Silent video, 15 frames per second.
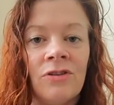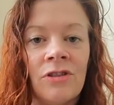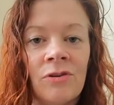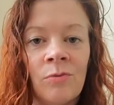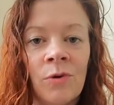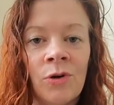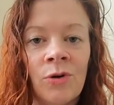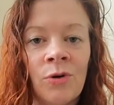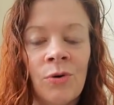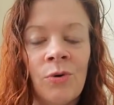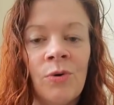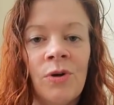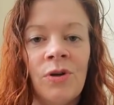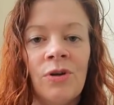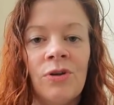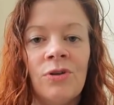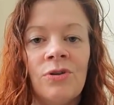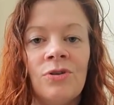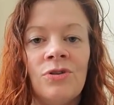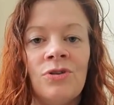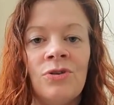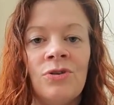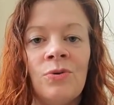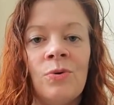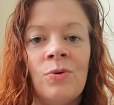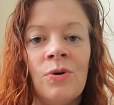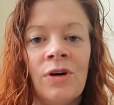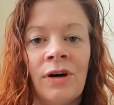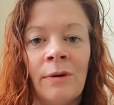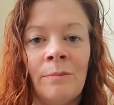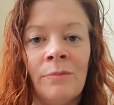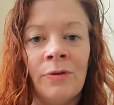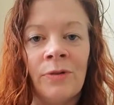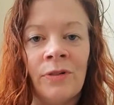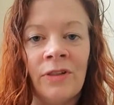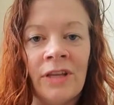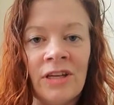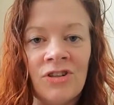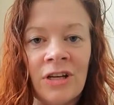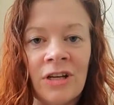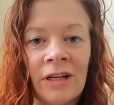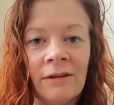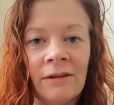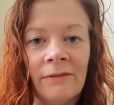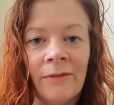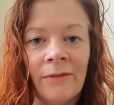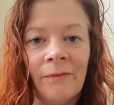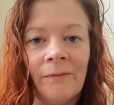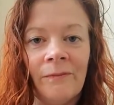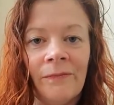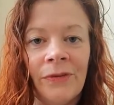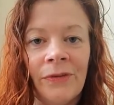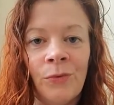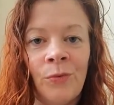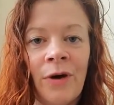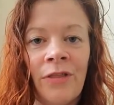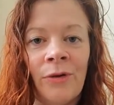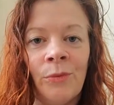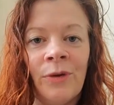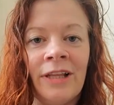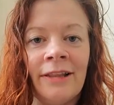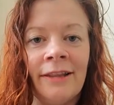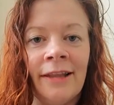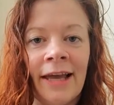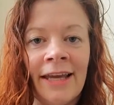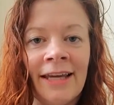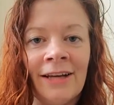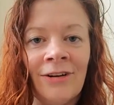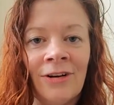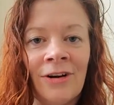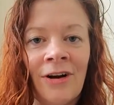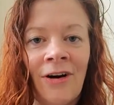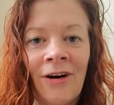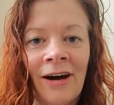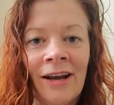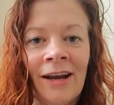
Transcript: through to completion, whether we like it or not.